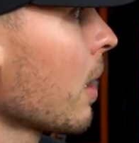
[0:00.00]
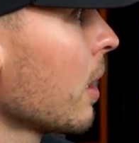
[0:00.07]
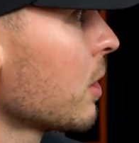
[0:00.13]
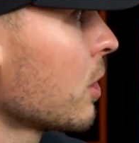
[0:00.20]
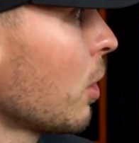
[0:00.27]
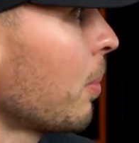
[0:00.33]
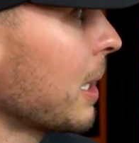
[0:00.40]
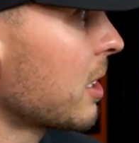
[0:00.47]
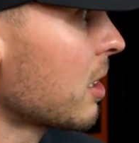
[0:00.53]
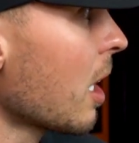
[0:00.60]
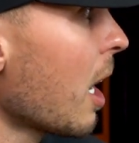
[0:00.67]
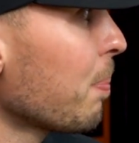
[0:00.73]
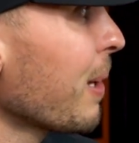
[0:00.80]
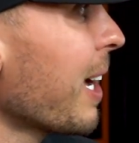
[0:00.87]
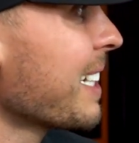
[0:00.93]
So my
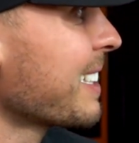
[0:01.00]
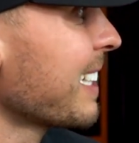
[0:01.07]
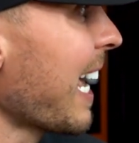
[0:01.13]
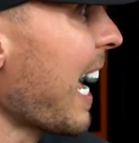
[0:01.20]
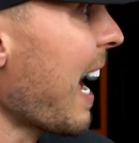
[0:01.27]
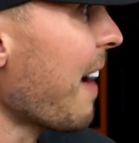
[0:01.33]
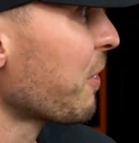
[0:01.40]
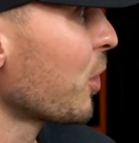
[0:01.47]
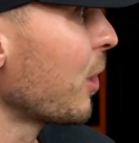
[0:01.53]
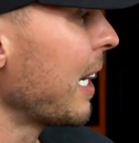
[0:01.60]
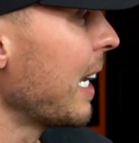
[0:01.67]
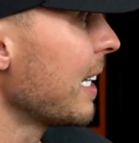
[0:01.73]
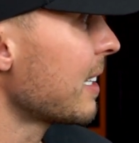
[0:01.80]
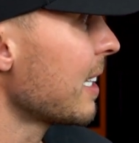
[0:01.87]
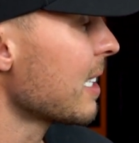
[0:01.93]
stop loss after it
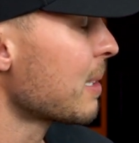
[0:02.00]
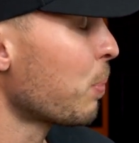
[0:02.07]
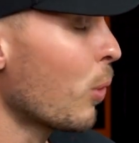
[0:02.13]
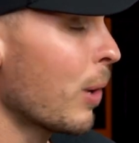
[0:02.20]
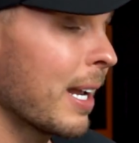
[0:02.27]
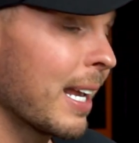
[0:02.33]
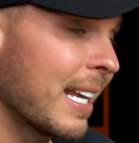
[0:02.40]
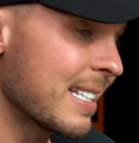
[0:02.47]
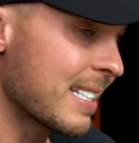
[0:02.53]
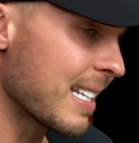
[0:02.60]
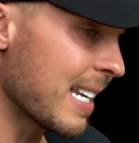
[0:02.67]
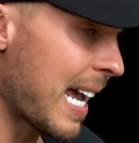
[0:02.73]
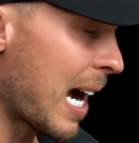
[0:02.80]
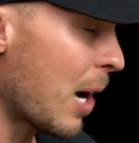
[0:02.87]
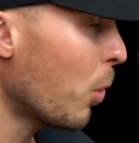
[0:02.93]
hit this point is
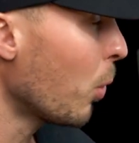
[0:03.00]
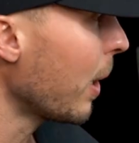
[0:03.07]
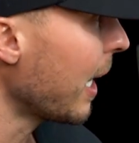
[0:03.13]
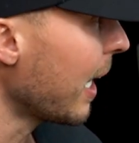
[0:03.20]
now